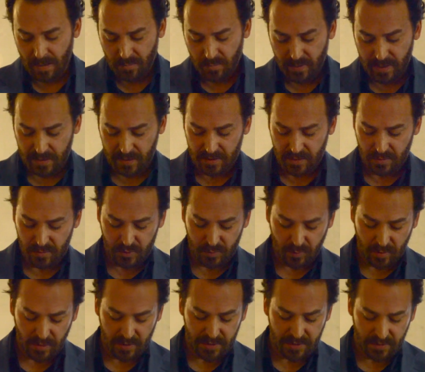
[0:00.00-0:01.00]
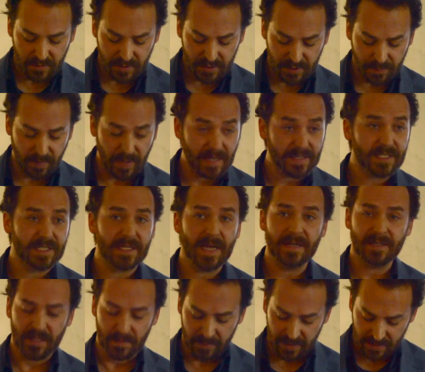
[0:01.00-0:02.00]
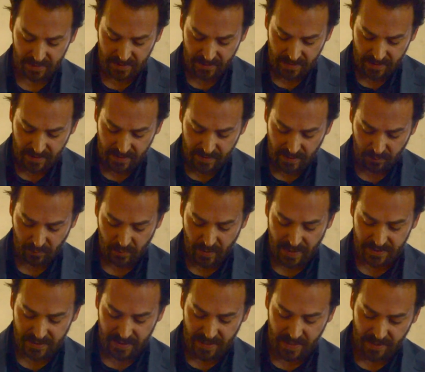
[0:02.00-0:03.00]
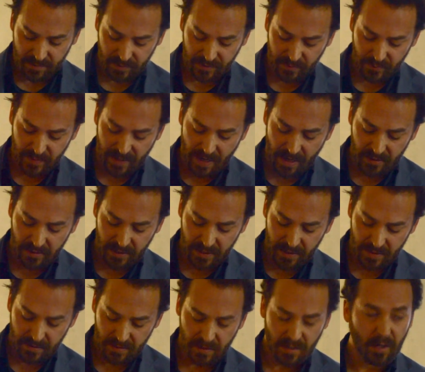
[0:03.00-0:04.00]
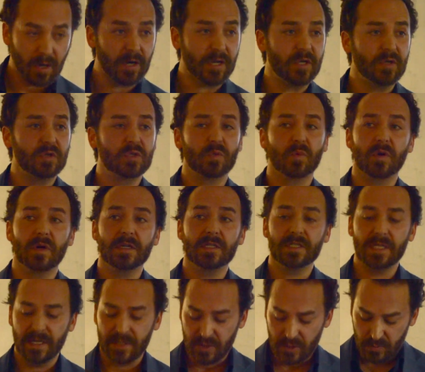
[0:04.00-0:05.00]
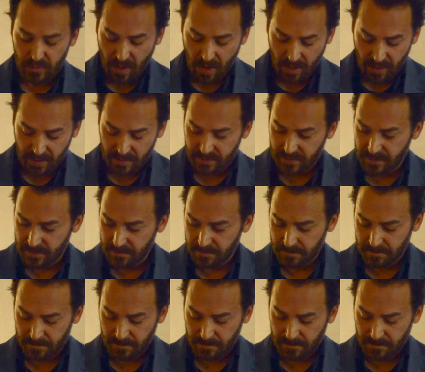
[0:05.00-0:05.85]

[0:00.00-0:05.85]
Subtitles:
We can use words to express sentiment that resonate with reality, or use words that do not.